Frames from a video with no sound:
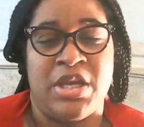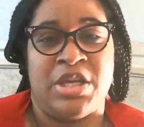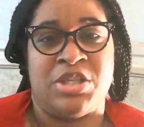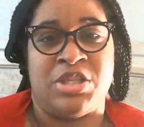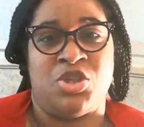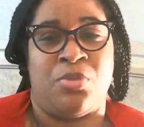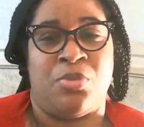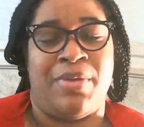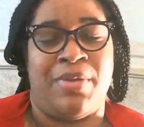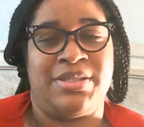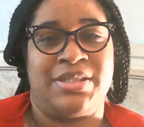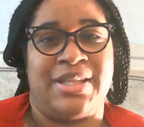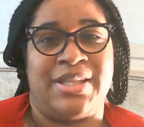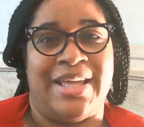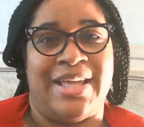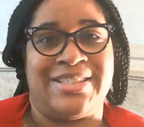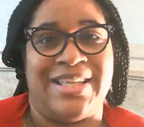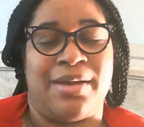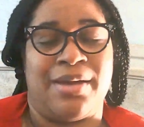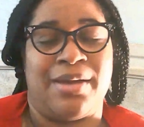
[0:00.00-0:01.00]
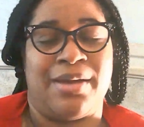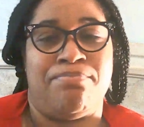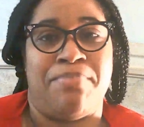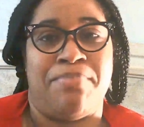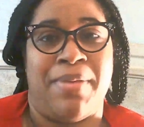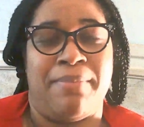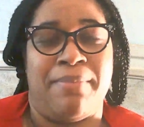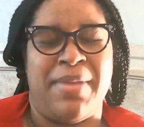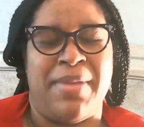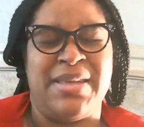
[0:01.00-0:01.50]
So basically, it's like a
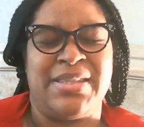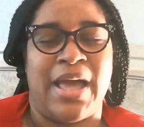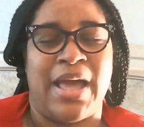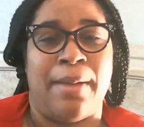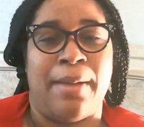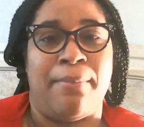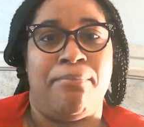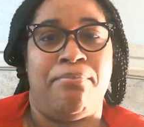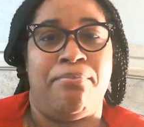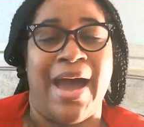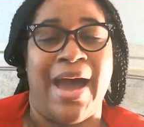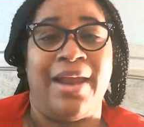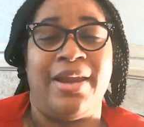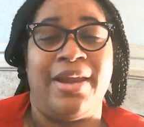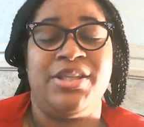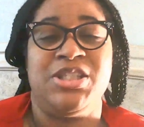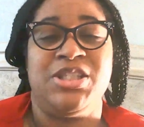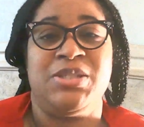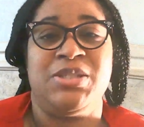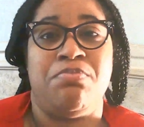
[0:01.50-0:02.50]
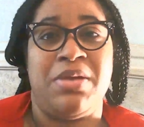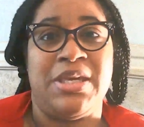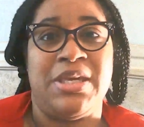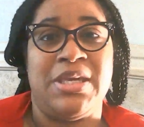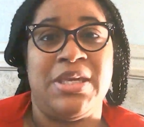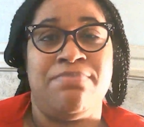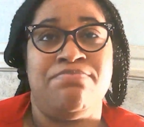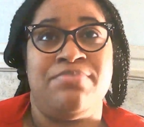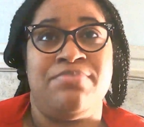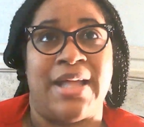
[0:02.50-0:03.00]
basic a balance
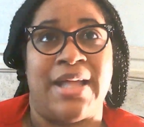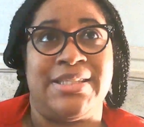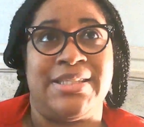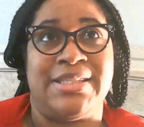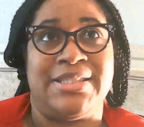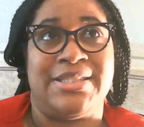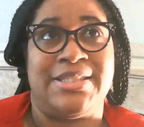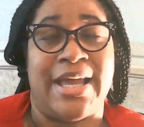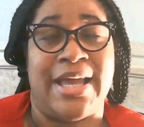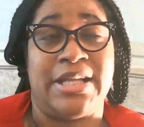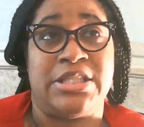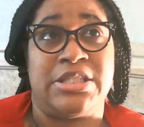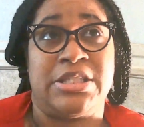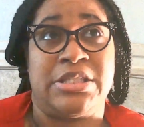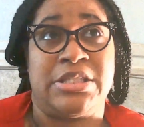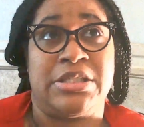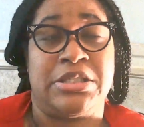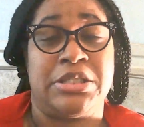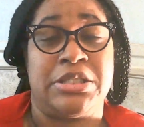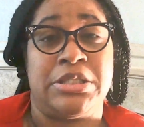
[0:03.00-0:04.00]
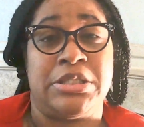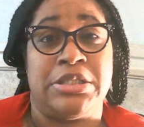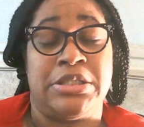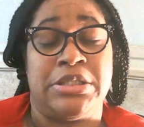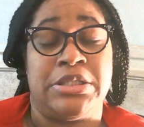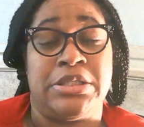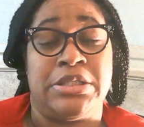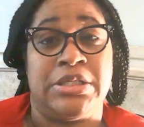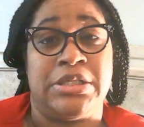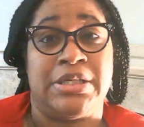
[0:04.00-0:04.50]
beam that sets
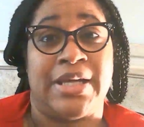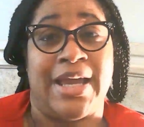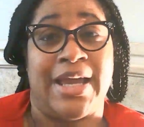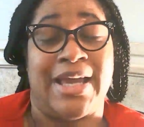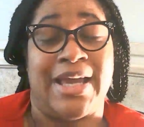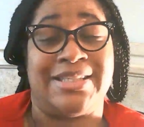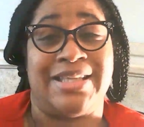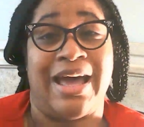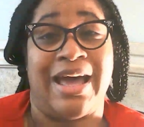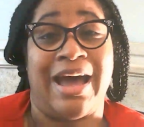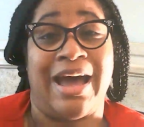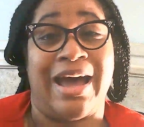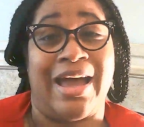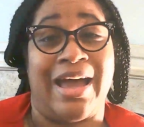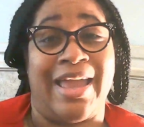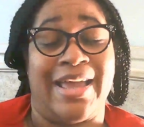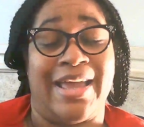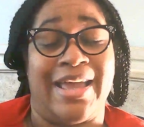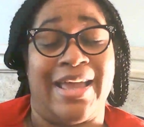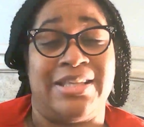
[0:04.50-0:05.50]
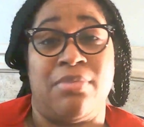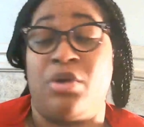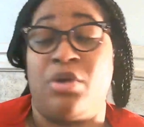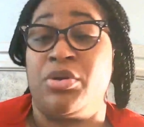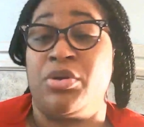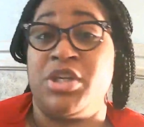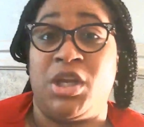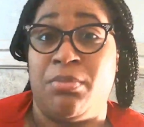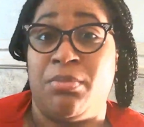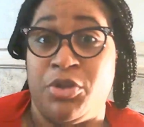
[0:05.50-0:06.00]
as high as
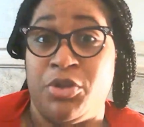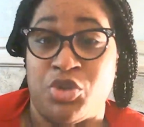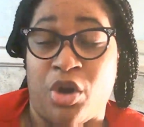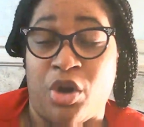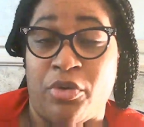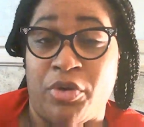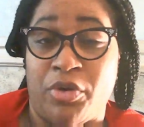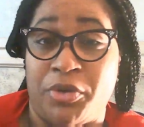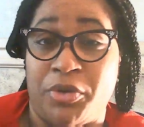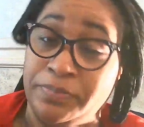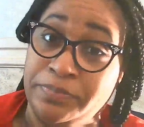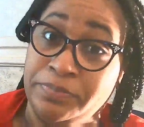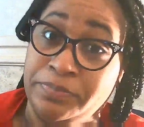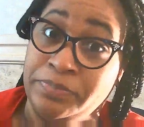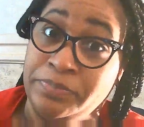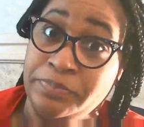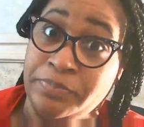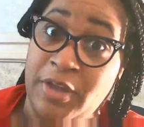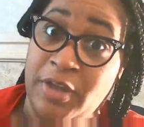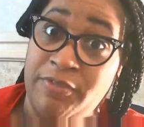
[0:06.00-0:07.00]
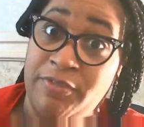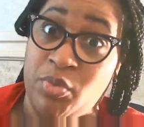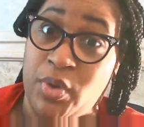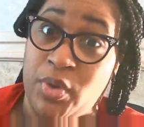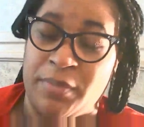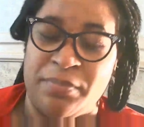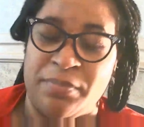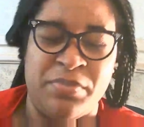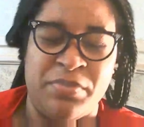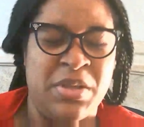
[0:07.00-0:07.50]
Mount Kilimanjaro, if you
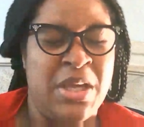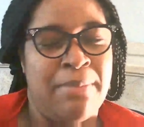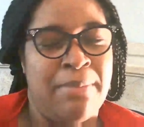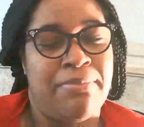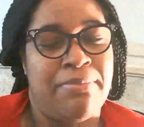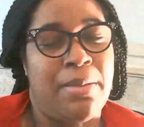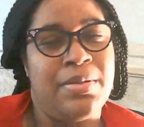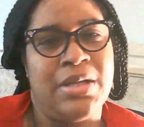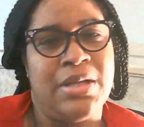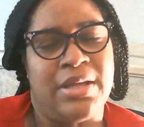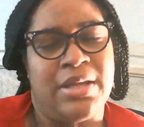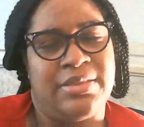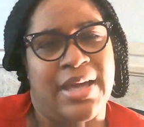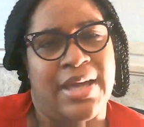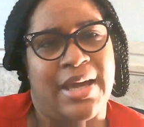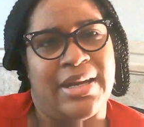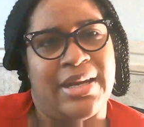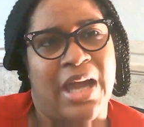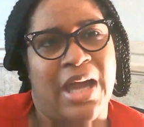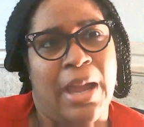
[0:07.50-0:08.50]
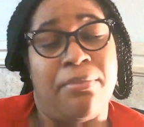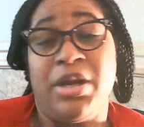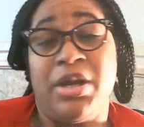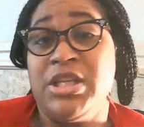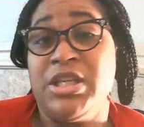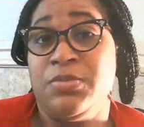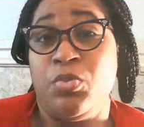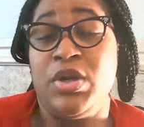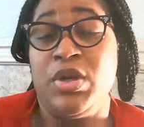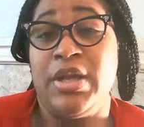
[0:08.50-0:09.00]
will. Maybe not that high, but
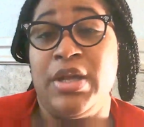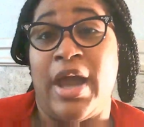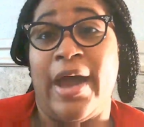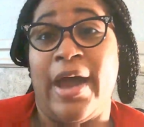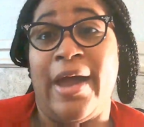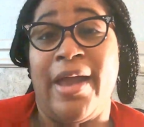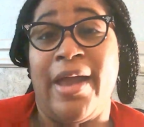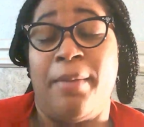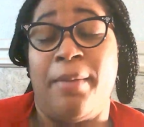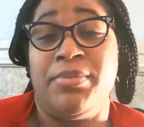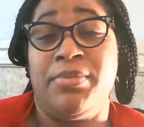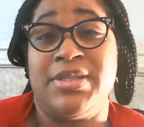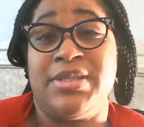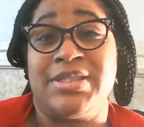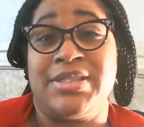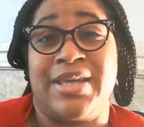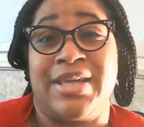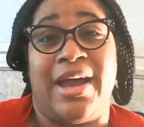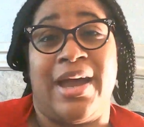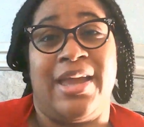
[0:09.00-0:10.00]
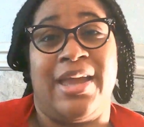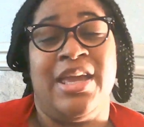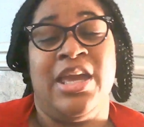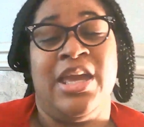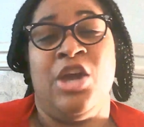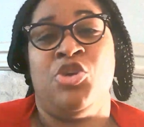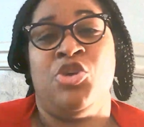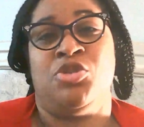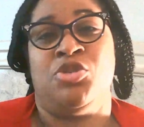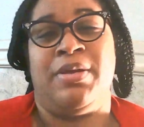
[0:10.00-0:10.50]
it's pretty high up in the sky.
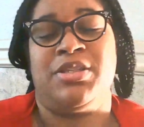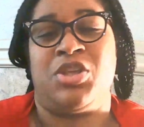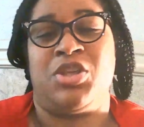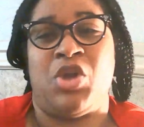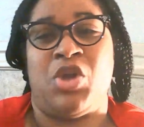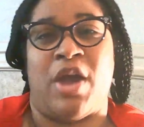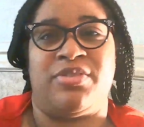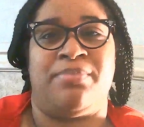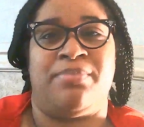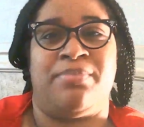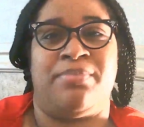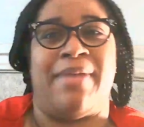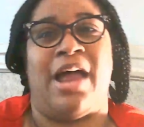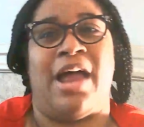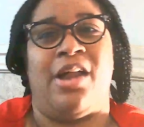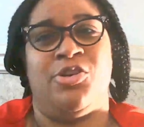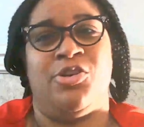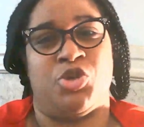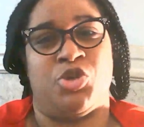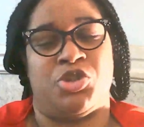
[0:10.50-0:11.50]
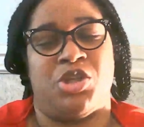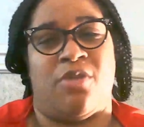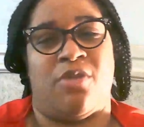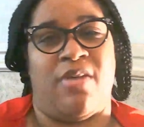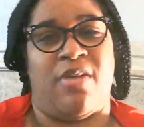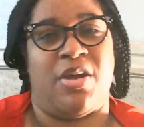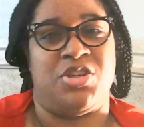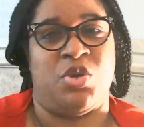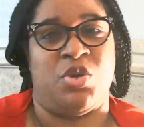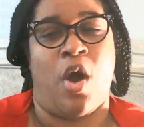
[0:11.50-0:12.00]
So basically, you have to balance yourself
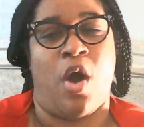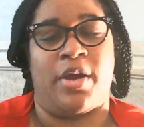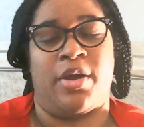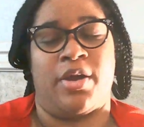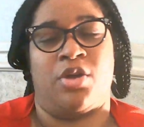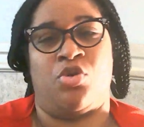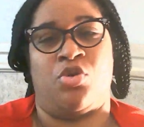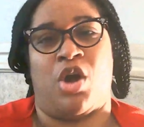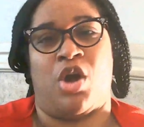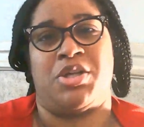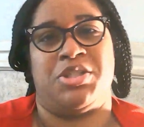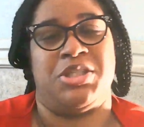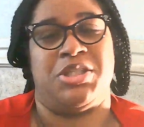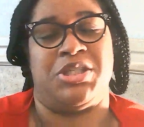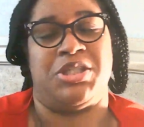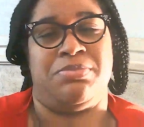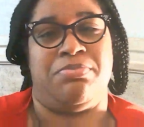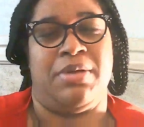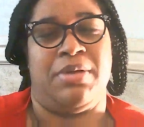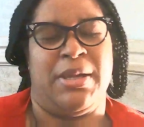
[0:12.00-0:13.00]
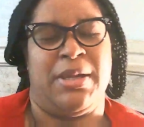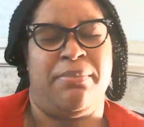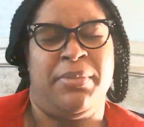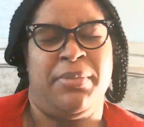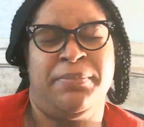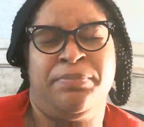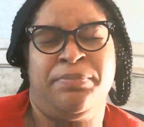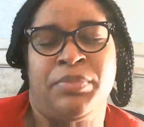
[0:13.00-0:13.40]
as you're walking across this beam.